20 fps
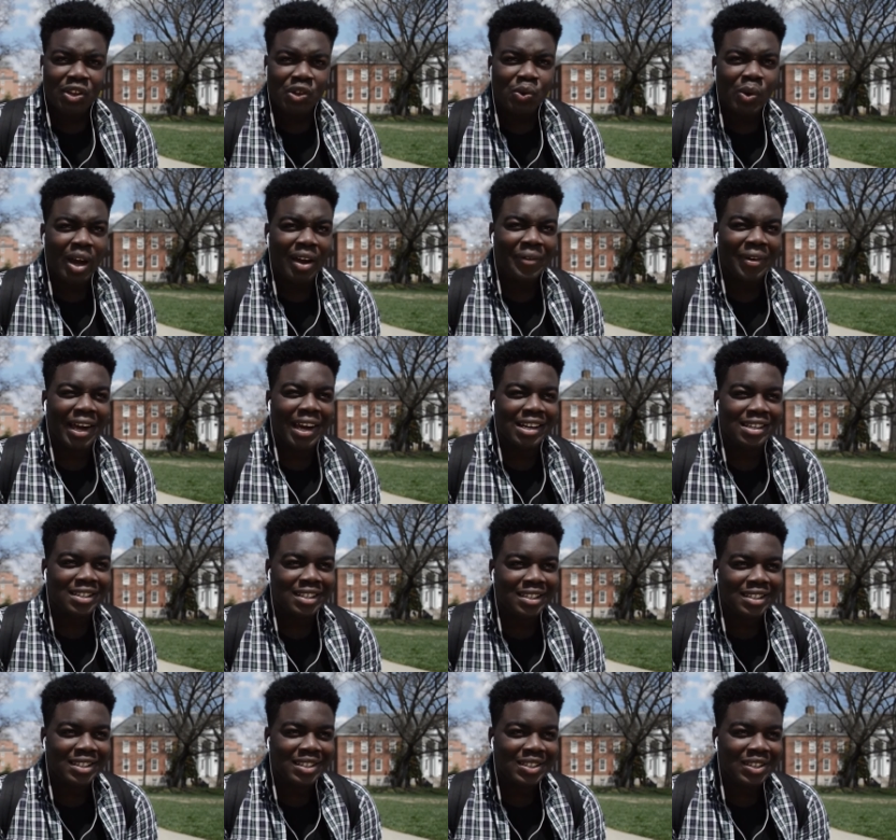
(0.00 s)
you have
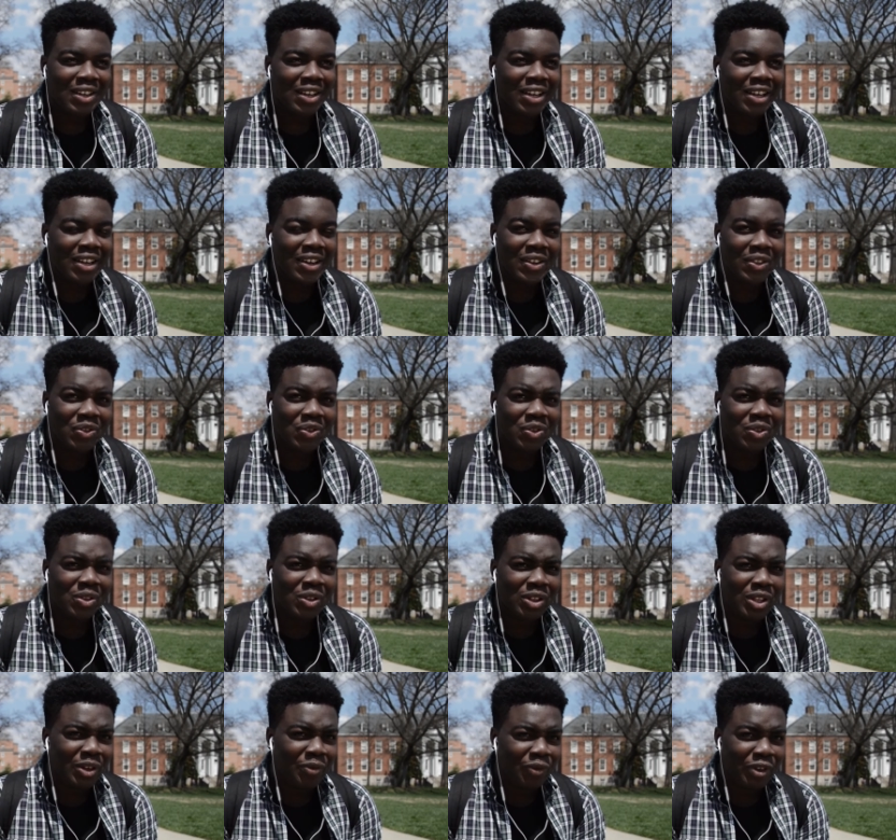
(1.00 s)
access to
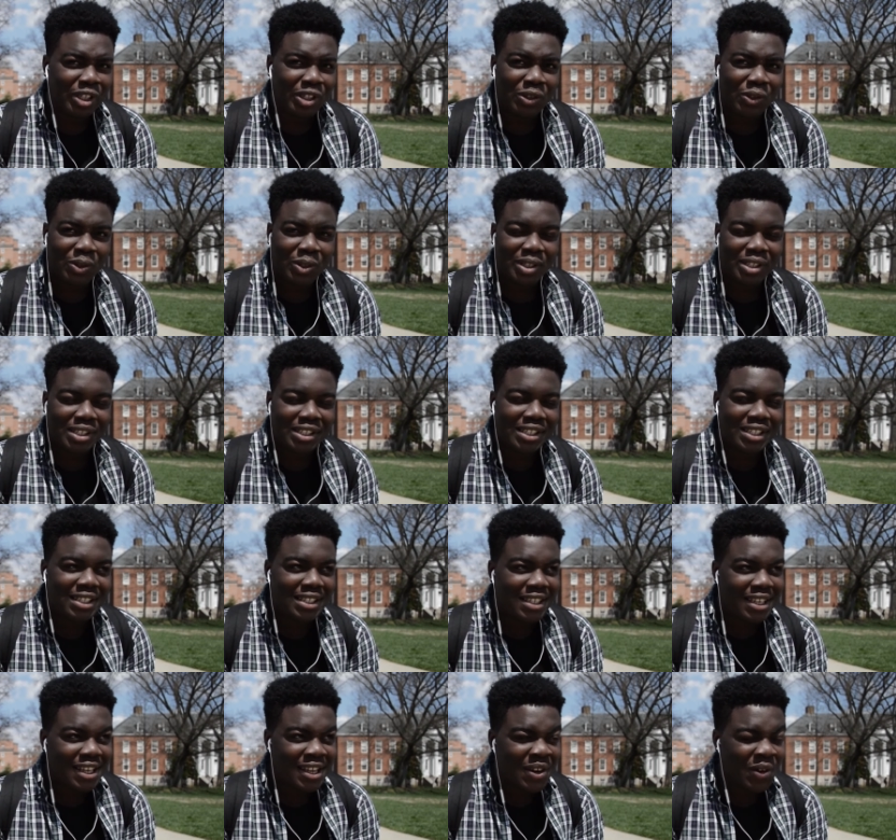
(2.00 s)
the
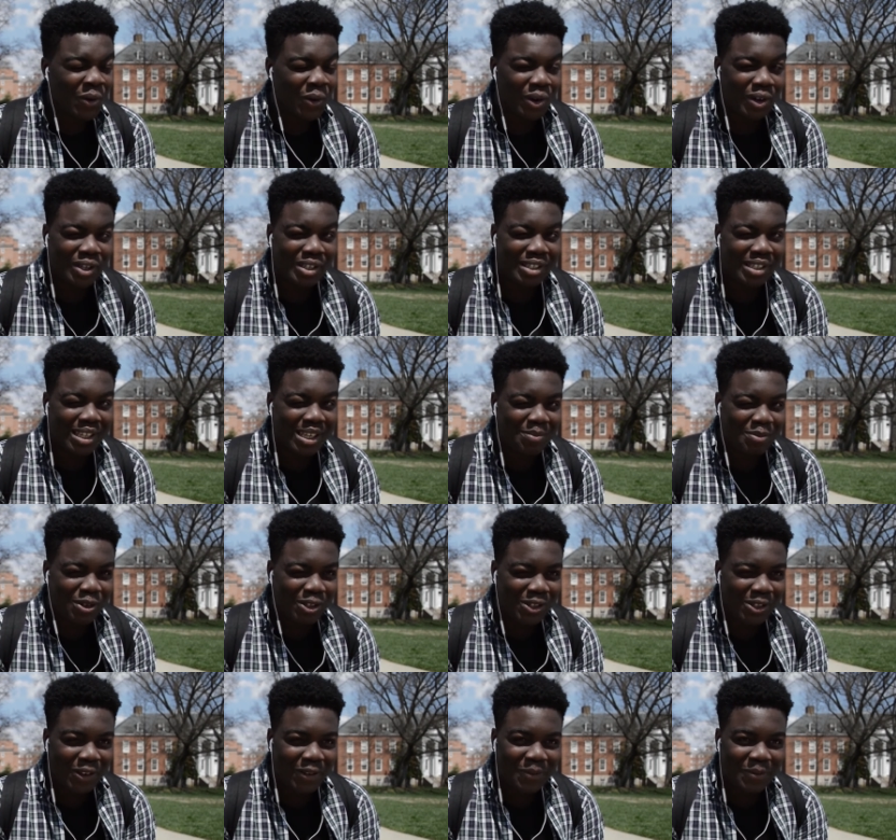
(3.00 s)
resources in order to keep
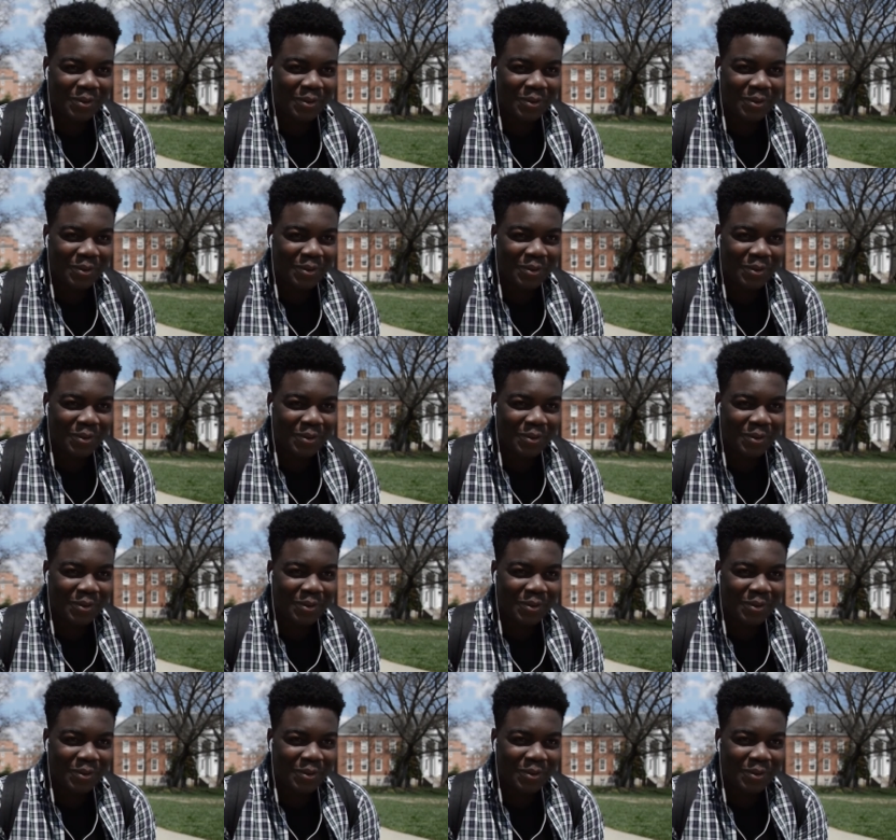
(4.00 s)
yourself